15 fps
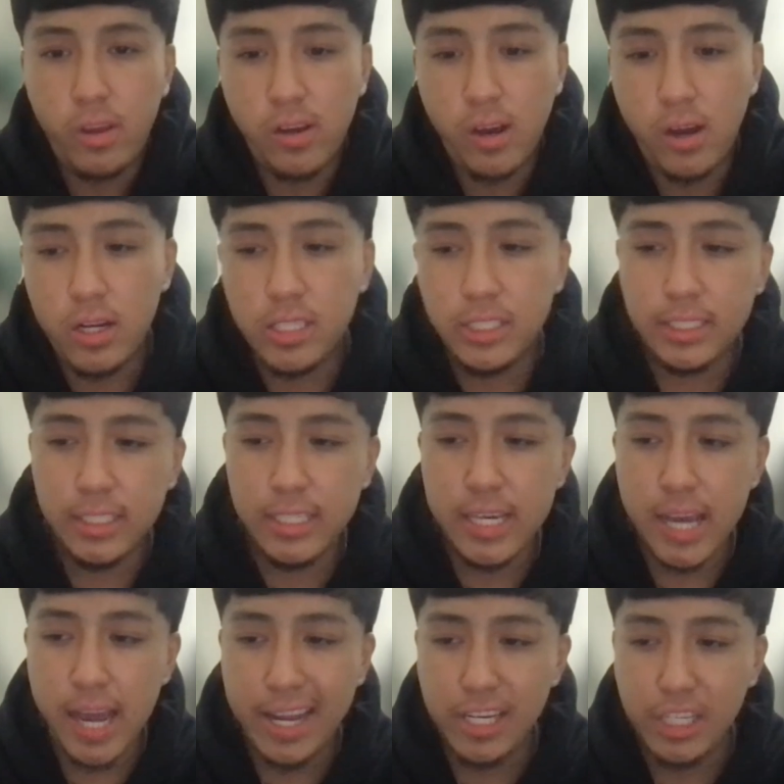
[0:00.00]

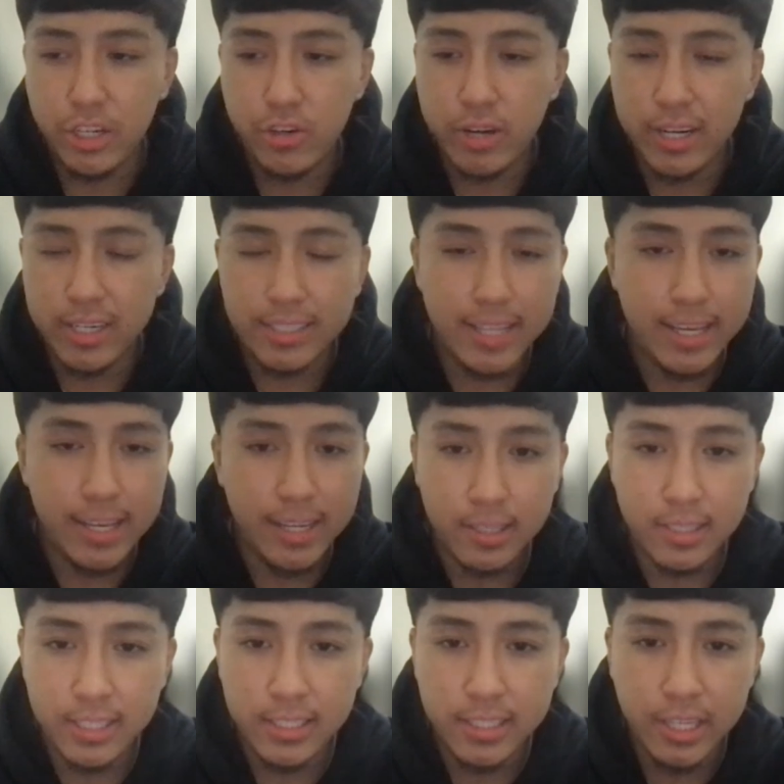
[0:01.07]
Honestly, I just try to stay
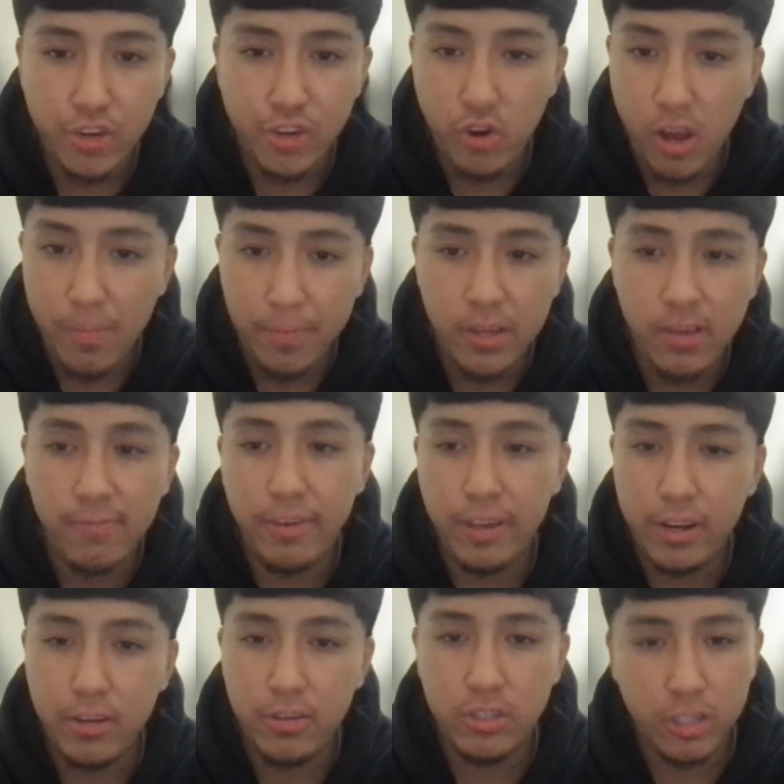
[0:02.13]
consistent dropping
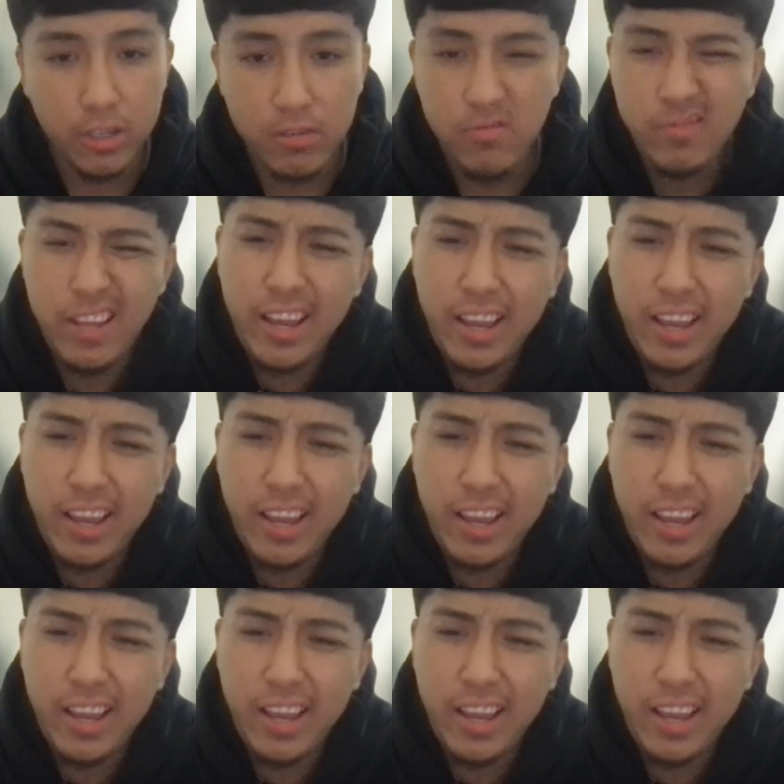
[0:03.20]
videos, like